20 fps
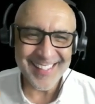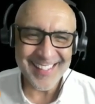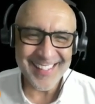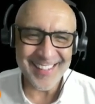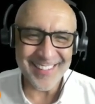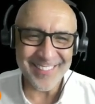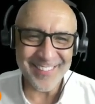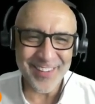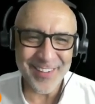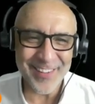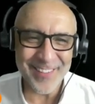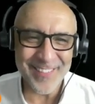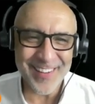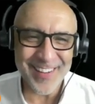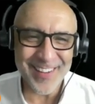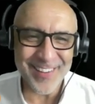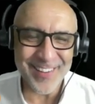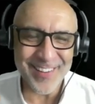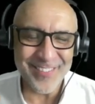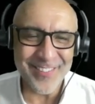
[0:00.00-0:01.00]
You're very
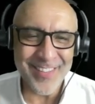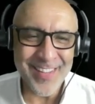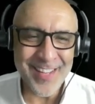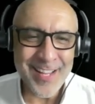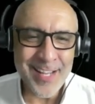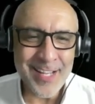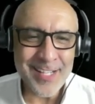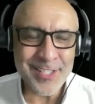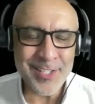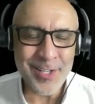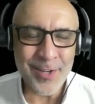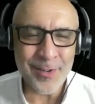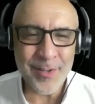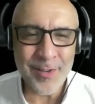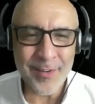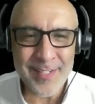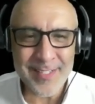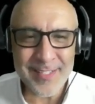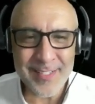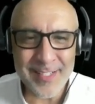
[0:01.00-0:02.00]
welcome. So
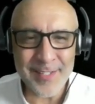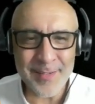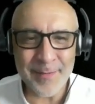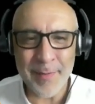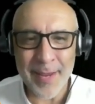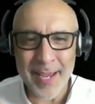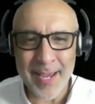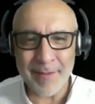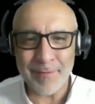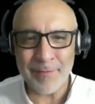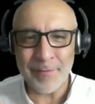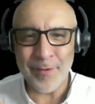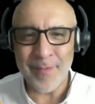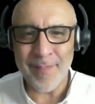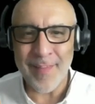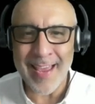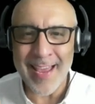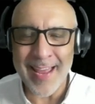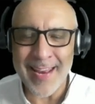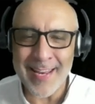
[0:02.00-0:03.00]
there is a demand for
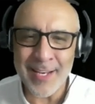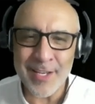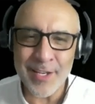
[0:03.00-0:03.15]
that.